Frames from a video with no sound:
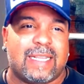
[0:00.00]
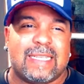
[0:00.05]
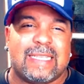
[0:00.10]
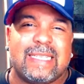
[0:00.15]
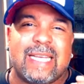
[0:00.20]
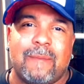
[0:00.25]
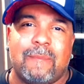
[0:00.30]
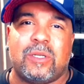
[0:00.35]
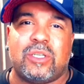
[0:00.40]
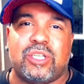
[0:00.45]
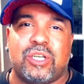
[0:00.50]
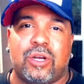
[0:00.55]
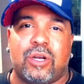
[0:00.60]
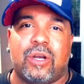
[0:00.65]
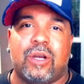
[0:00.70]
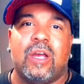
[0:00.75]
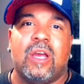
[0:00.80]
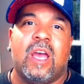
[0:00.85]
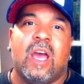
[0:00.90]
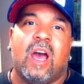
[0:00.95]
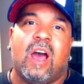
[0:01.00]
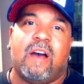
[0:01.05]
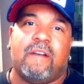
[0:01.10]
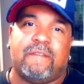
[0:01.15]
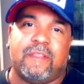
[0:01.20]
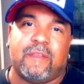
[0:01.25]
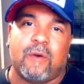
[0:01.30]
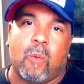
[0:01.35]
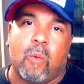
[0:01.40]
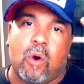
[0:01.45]
that the temperature
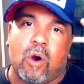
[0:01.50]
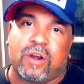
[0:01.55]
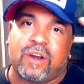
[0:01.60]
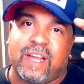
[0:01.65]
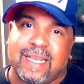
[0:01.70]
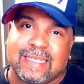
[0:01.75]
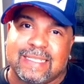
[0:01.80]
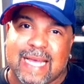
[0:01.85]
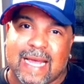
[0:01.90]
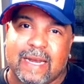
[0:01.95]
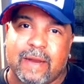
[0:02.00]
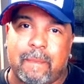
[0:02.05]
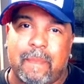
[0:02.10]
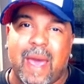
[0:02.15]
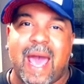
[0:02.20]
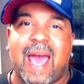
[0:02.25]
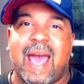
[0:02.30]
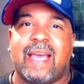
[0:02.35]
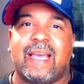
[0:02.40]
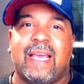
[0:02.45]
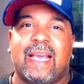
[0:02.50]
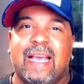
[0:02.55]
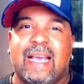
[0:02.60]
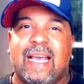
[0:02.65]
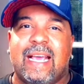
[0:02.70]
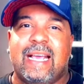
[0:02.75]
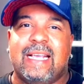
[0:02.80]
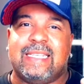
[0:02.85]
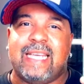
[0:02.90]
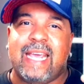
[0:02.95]
of the water inside the bag
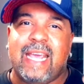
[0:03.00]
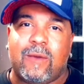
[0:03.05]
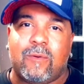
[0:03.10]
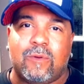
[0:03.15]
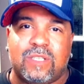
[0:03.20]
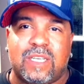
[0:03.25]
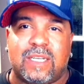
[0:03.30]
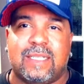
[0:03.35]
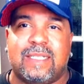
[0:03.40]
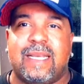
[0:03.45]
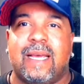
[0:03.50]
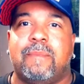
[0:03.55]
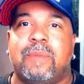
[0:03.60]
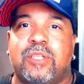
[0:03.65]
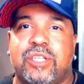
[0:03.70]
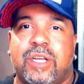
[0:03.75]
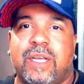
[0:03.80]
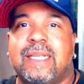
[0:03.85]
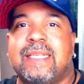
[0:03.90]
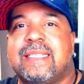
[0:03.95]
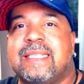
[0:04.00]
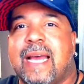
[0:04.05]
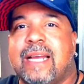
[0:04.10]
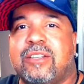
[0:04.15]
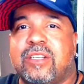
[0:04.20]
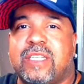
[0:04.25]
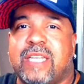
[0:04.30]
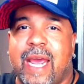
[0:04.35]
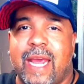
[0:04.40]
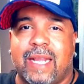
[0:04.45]
is equal to the temperature
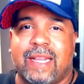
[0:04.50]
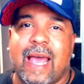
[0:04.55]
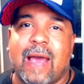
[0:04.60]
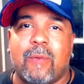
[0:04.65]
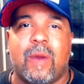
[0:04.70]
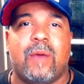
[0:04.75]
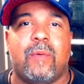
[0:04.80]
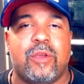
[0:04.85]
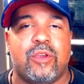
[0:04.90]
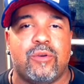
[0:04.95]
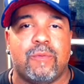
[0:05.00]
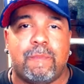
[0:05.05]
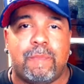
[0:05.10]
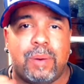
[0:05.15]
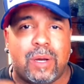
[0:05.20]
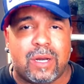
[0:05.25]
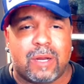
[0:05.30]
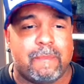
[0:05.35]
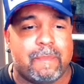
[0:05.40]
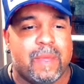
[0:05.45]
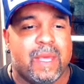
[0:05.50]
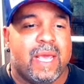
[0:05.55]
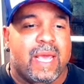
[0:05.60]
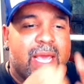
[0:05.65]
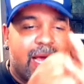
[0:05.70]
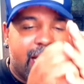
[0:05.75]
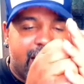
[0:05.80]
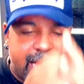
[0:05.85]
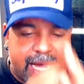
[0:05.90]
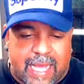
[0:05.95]
inside your tank. That way when you put them
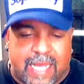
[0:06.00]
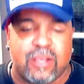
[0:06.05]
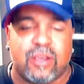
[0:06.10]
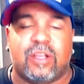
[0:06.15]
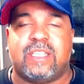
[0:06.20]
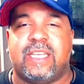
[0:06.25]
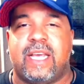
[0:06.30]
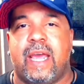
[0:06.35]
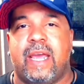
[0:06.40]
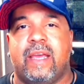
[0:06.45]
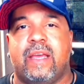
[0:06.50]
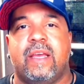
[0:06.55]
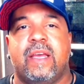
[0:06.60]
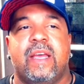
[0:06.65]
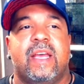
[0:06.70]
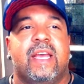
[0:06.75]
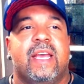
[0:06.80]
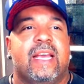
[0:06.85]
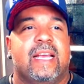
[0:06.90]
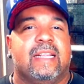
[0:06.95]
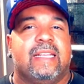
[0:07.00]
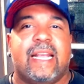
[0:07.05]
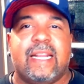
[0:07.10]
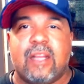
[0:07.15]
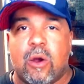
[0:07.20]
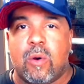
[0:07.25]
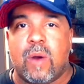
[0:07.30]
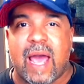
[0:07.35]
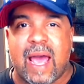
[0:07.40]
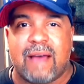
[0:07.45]
in your tank, they
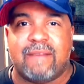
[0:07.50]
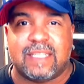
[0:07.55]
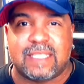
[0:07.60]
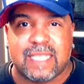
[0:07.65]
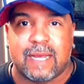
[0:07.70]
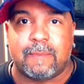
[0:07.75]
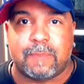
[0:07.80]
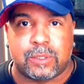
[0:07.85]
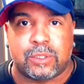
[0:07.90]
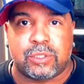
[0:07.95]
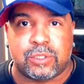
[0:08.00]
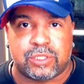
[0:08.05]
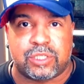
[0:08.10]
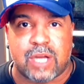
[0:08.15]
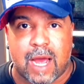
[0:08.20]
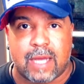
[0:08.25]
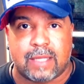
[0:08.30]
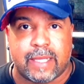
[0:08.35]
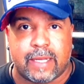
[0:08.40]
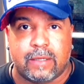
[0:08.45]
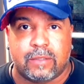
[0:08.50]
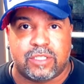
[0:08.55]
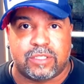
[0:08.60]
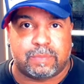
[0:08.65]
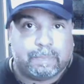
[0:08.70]
don't have a temperature shock. They don't